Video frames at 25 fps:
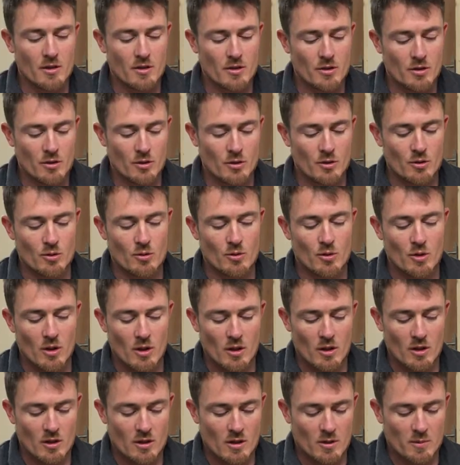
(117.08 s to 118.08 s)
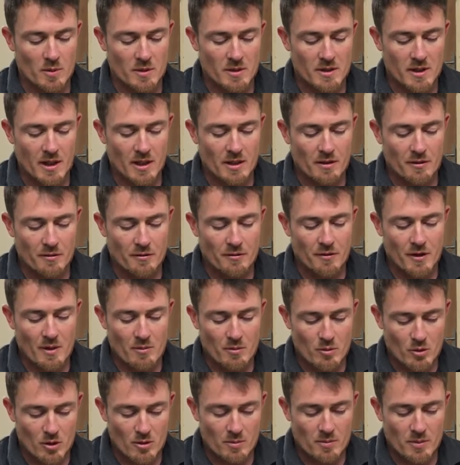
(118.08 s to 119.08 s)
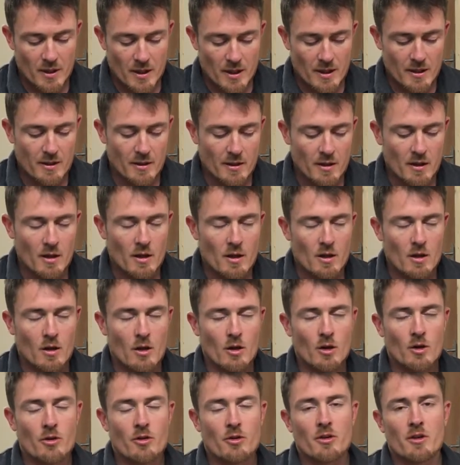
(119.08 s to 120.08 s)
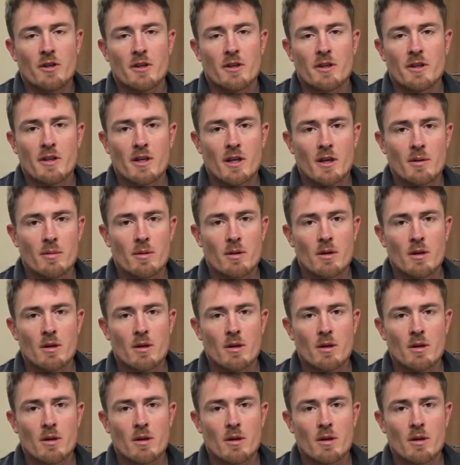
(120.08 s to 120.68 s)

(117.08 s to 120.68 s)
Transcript: to the patellofemoral pain under the kneecap.